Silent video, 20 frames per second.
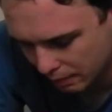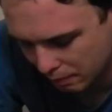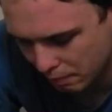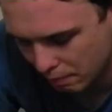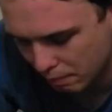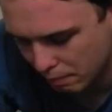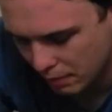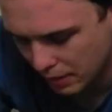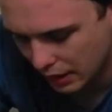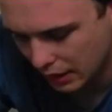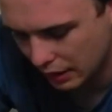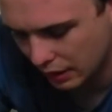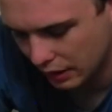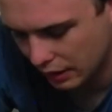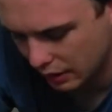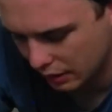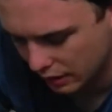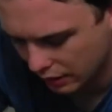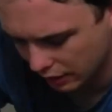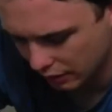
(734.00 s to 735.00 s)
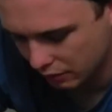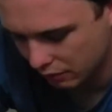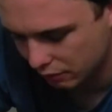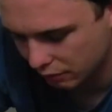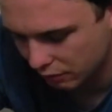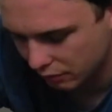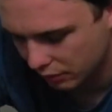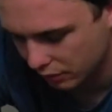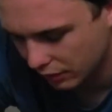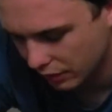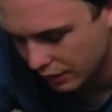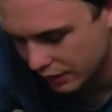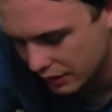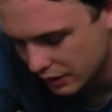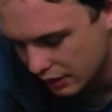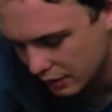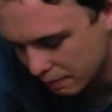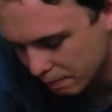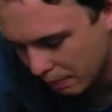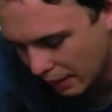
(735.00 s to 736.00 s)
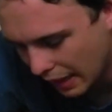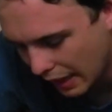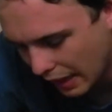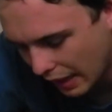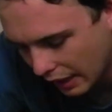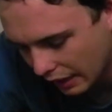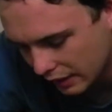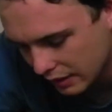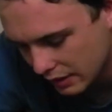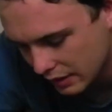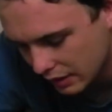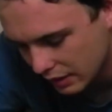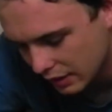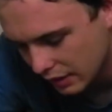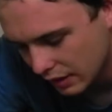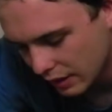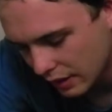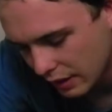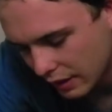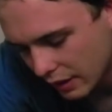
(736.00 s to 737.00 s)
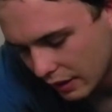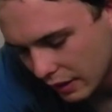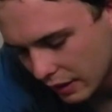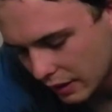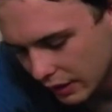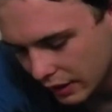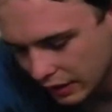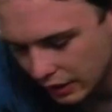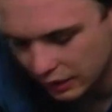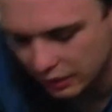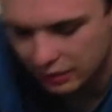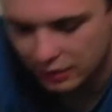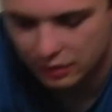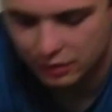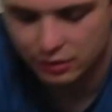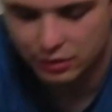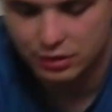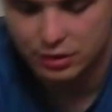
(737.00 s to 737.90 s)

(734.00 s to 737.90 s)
Man, this is packed in here